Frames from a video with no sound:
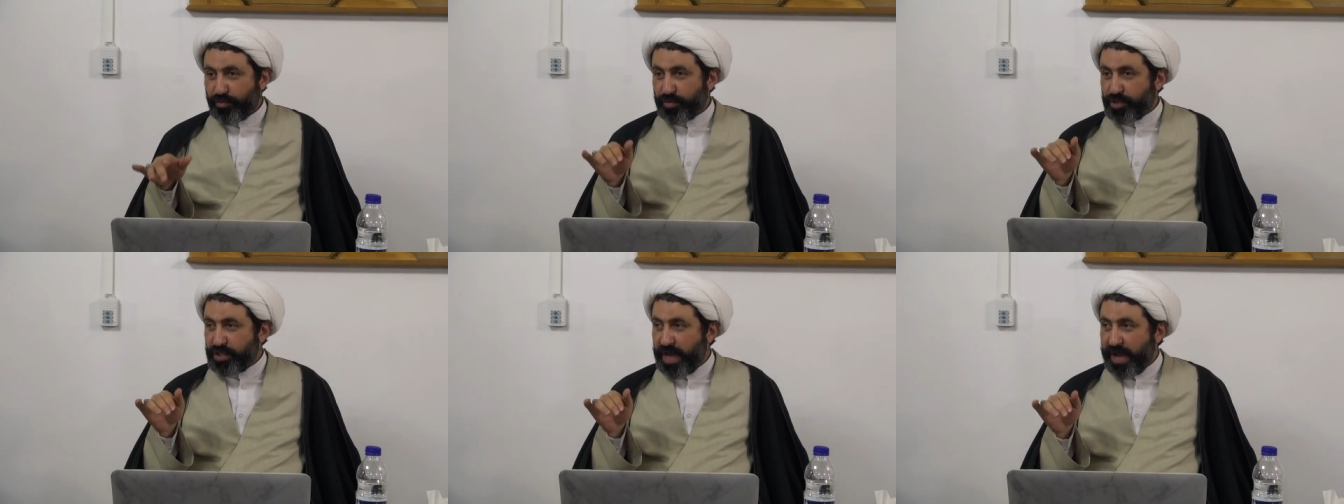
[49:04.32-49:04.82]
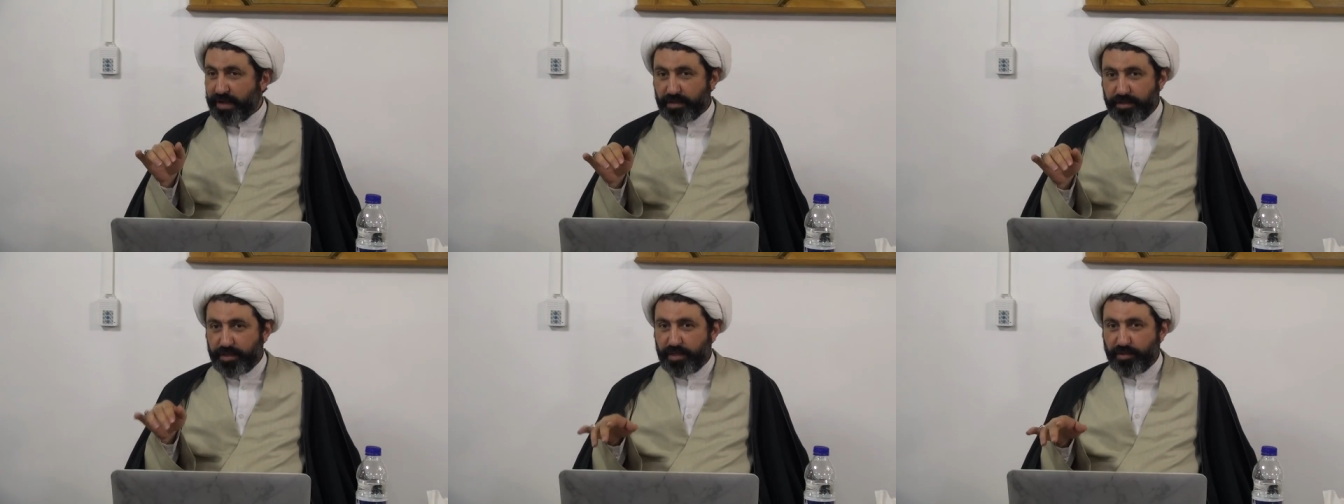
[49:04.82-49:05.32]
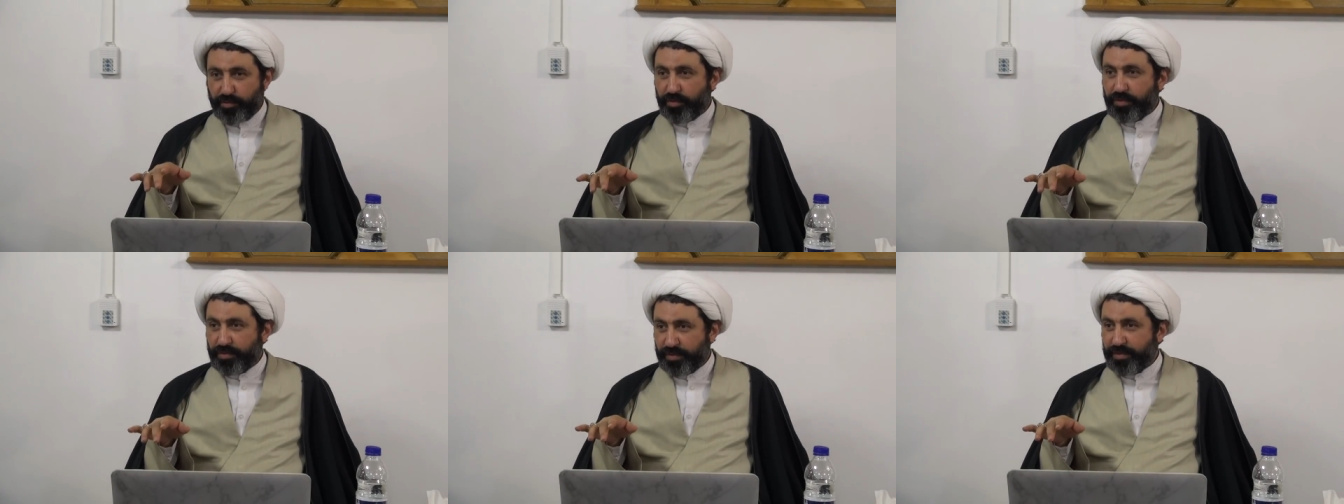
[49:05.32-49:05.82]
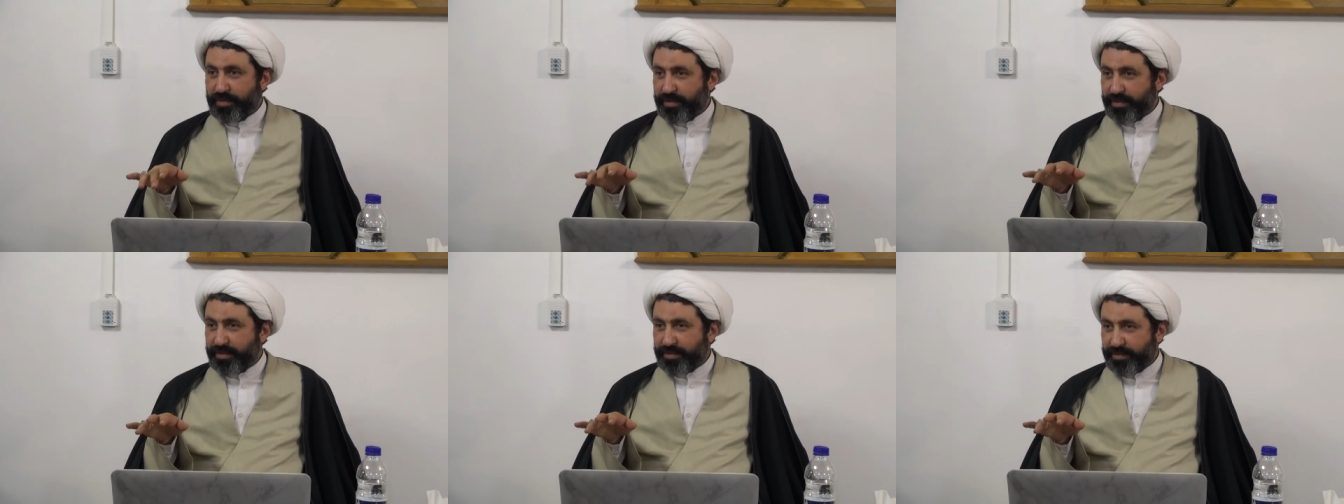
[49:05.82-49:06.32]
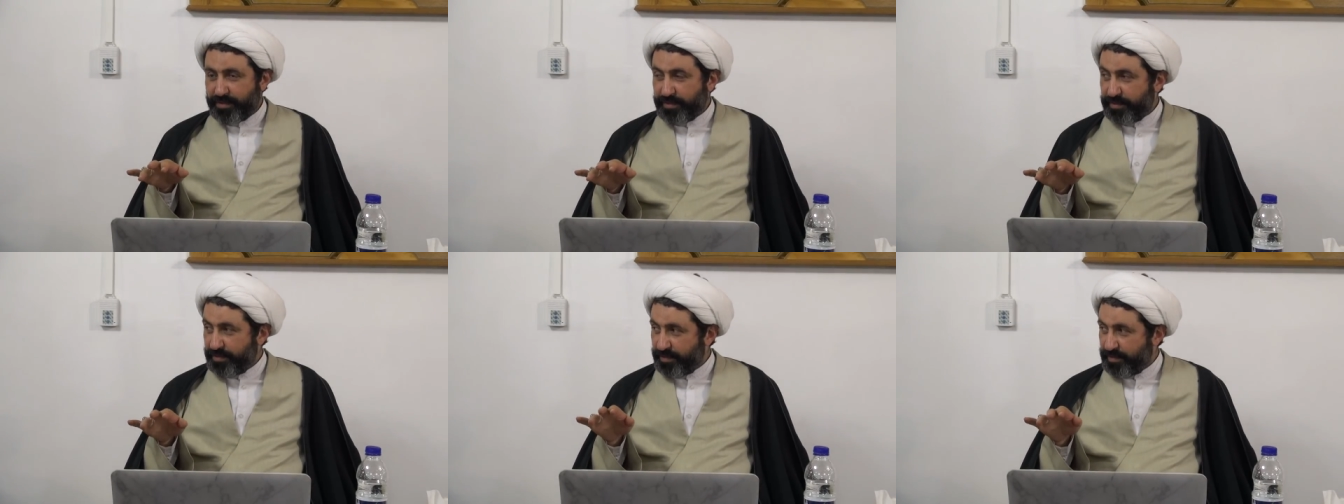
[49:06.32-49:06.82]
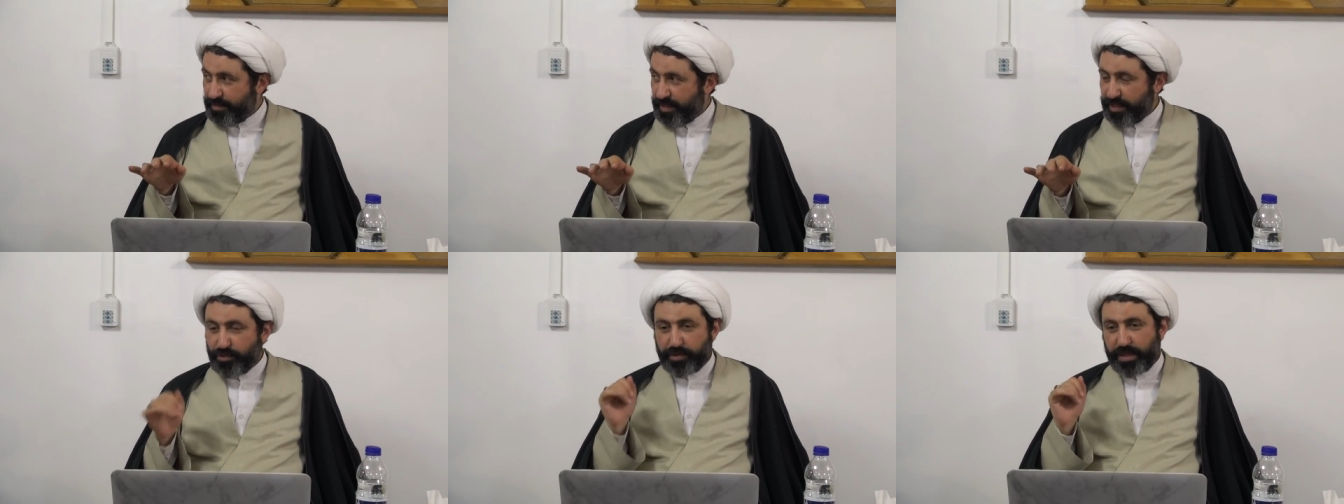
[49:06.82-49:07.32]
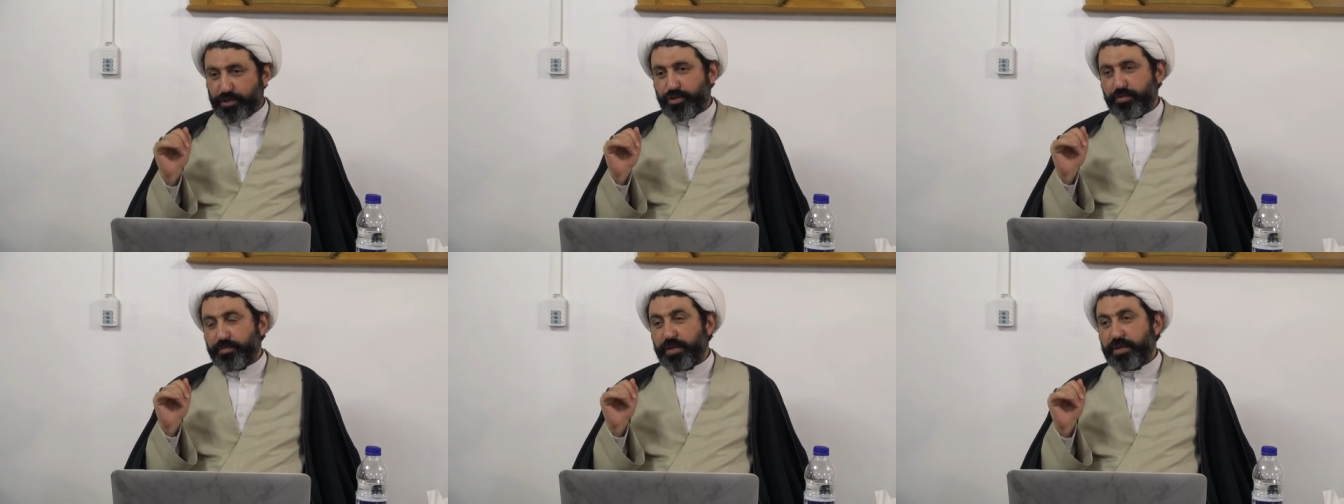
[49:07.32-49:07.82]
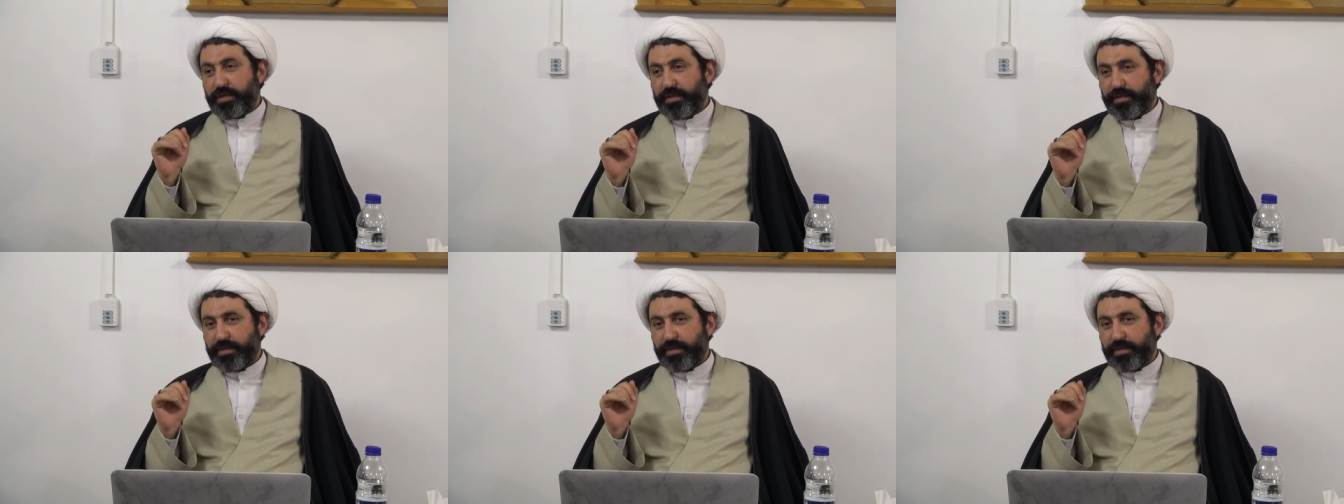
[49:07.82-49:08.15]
or ya'dilun, then you can show me.